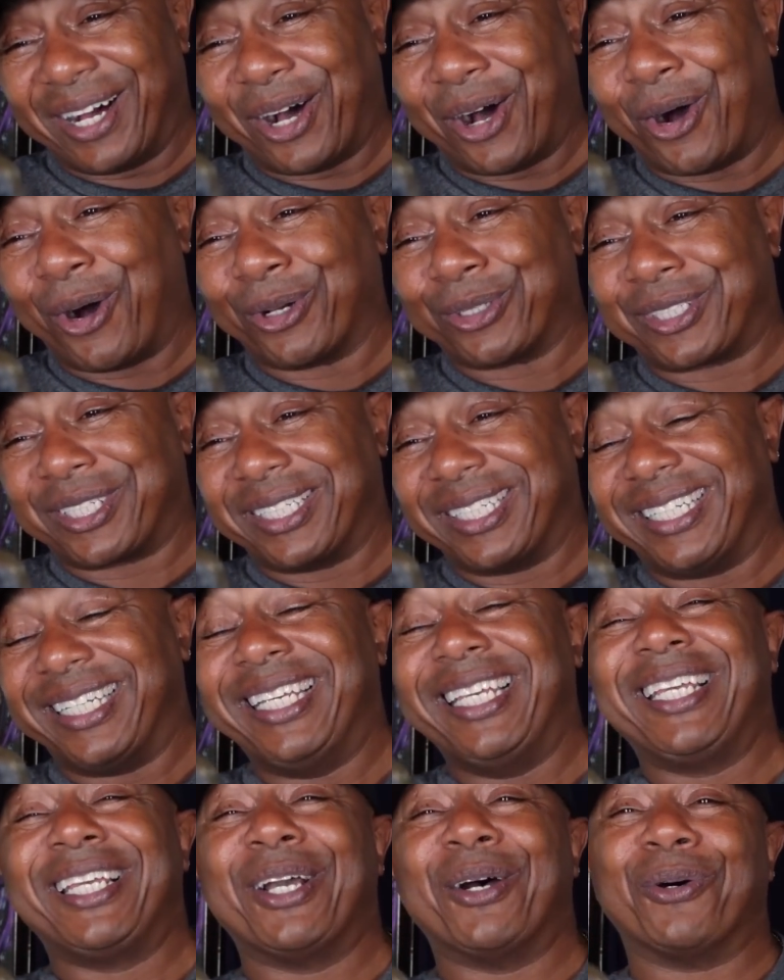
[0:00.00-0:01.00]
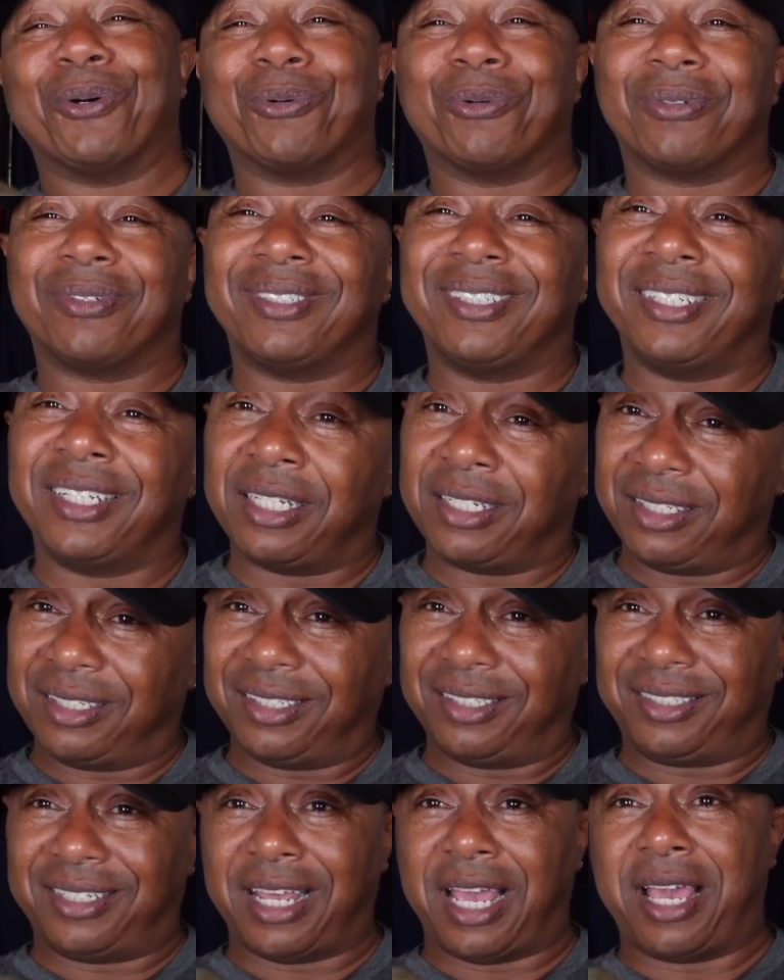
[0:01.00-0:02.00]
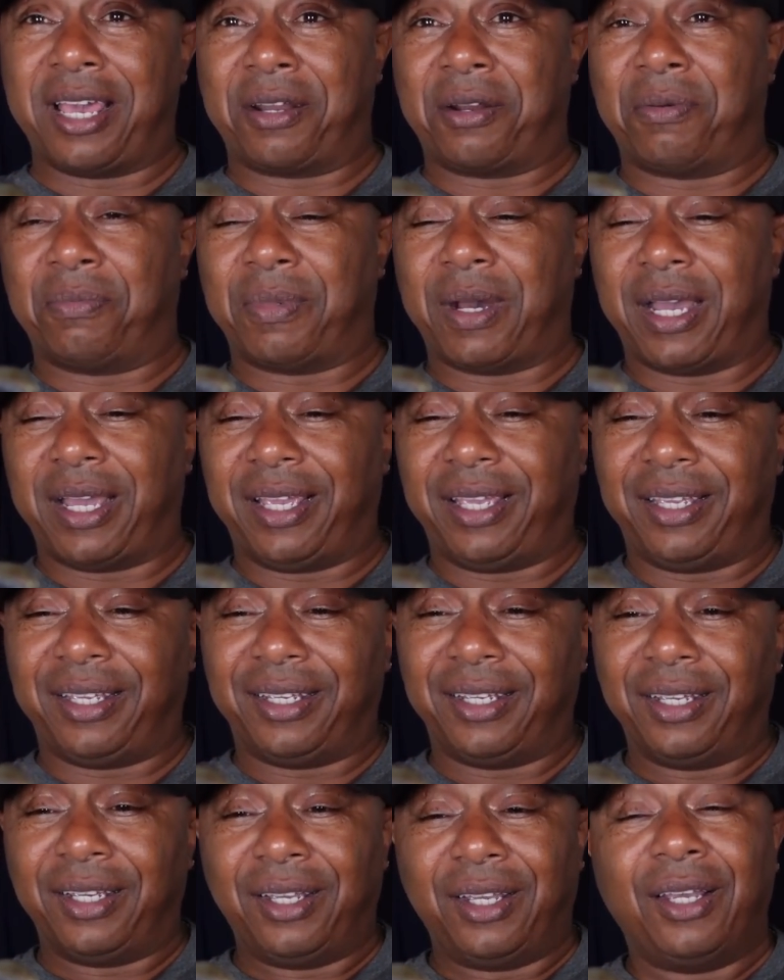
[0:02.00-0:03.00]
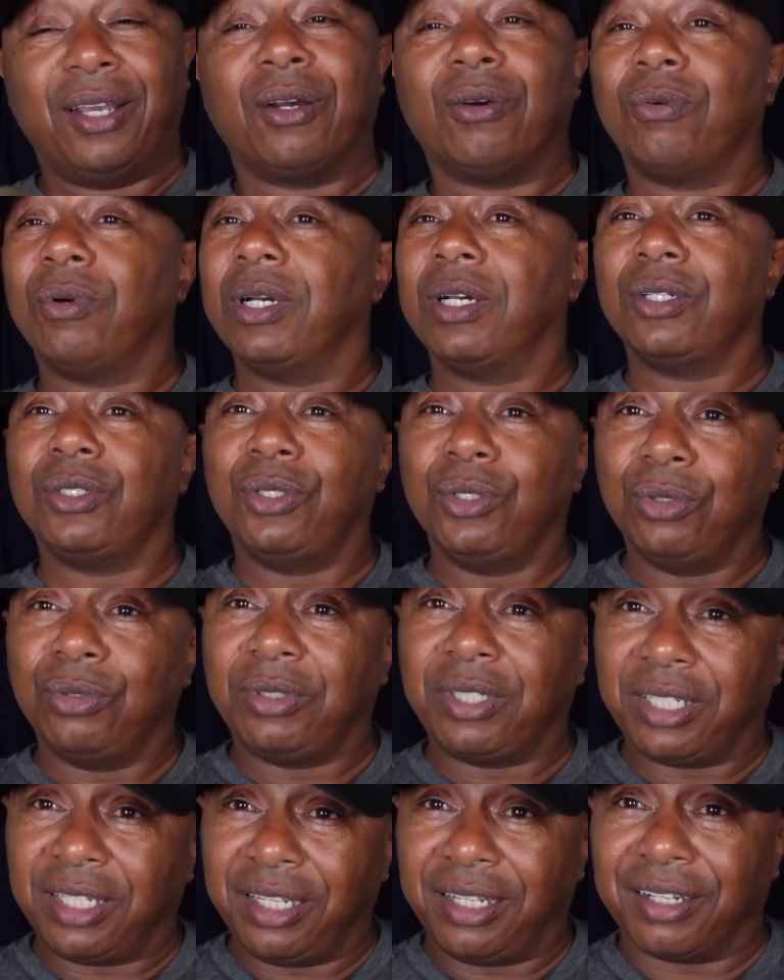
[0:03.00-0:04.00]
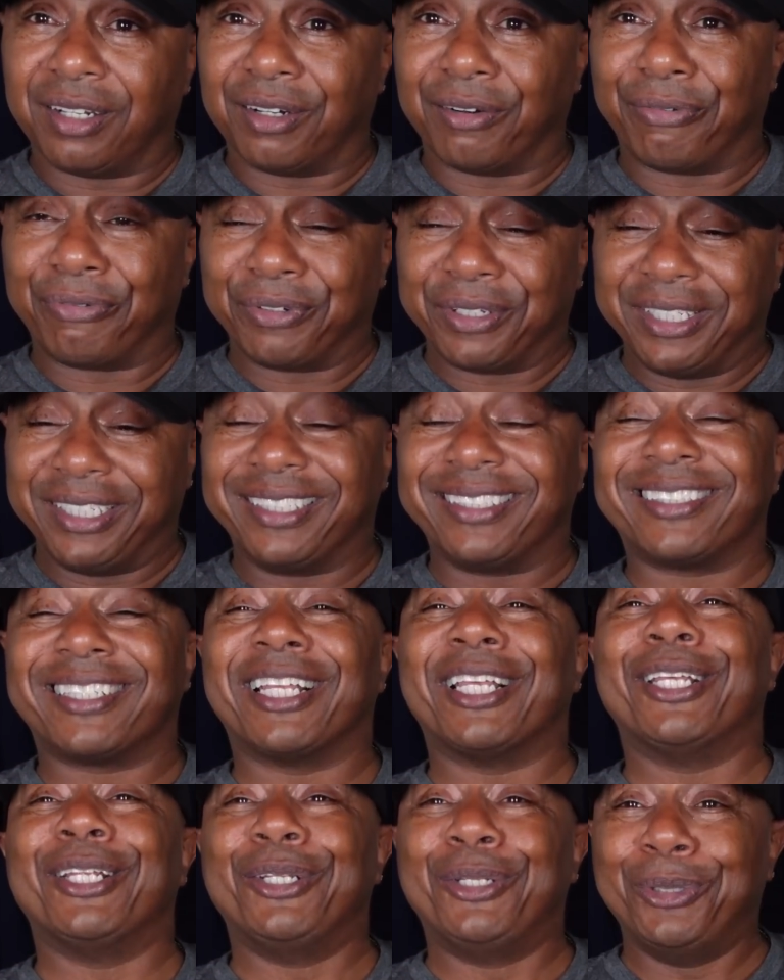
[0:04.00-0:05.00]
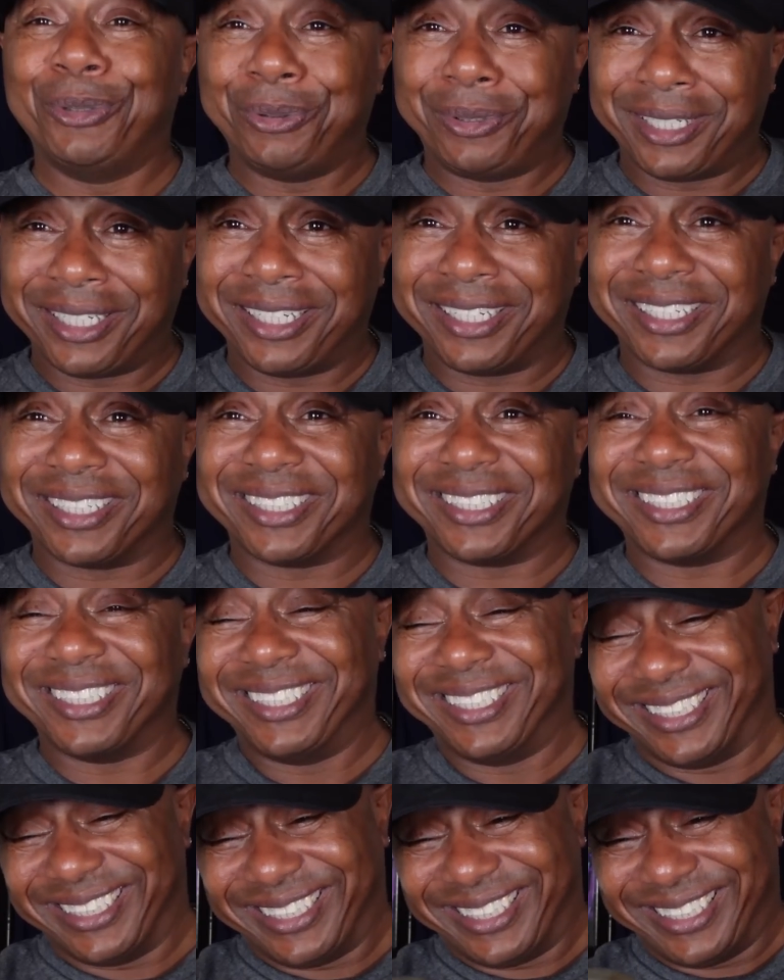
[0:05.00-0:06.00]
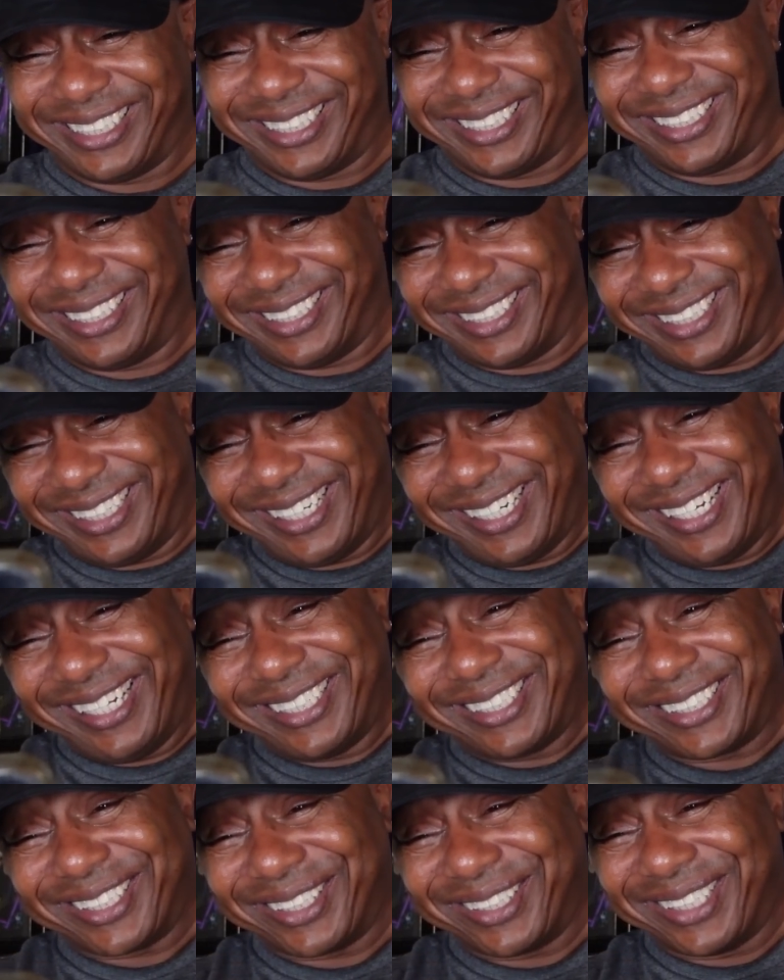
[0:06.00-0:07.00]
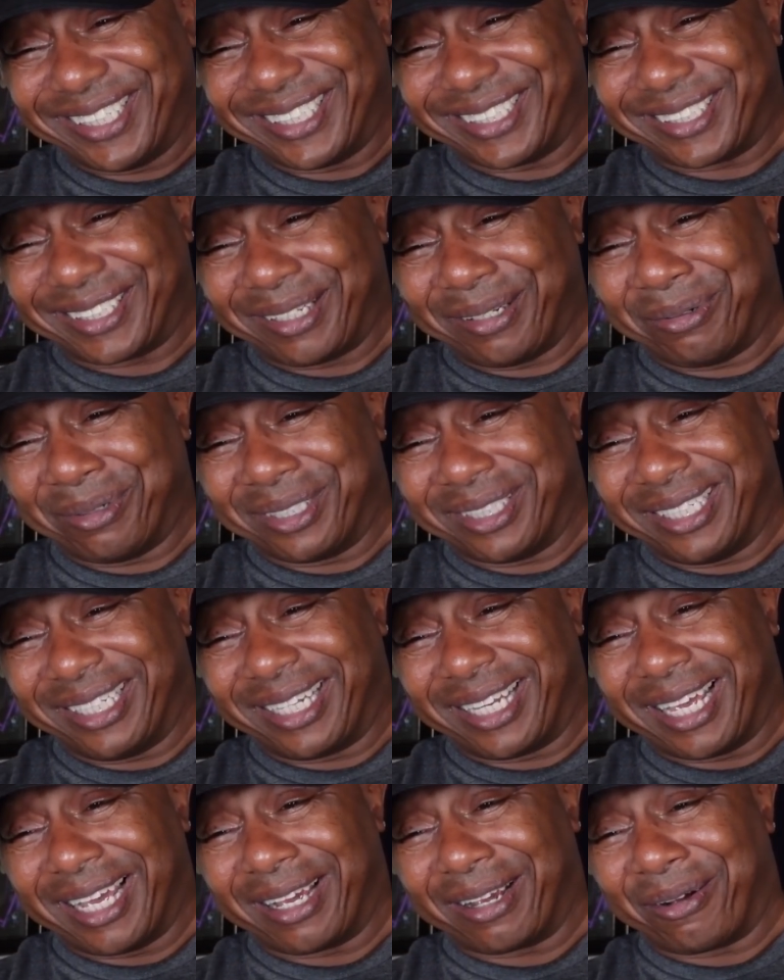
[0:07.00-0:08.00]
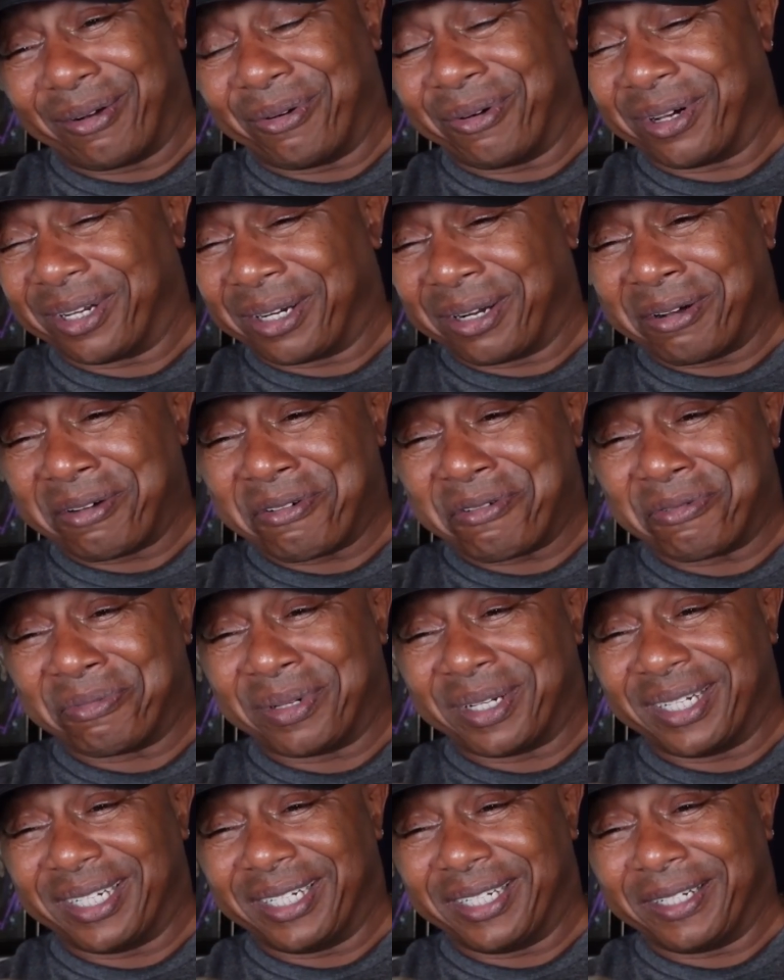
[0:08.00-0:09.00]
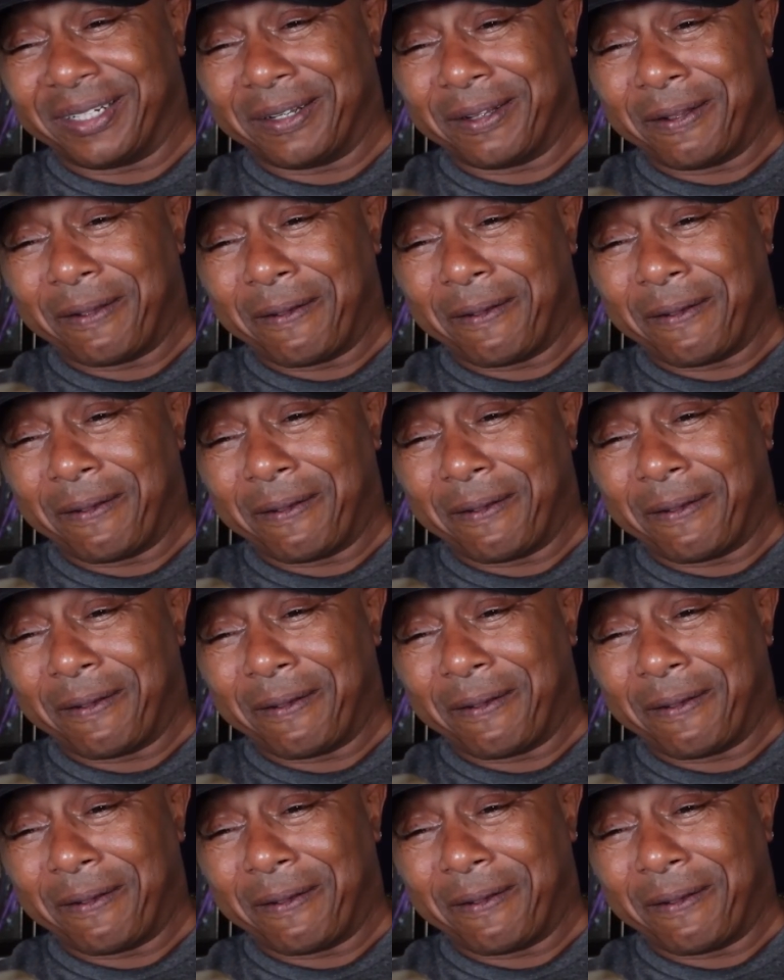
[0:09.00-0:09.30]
alter ego, Linda Dynamite. Well, do tell, Fleece. Do tell. So let's see what he got going on, man.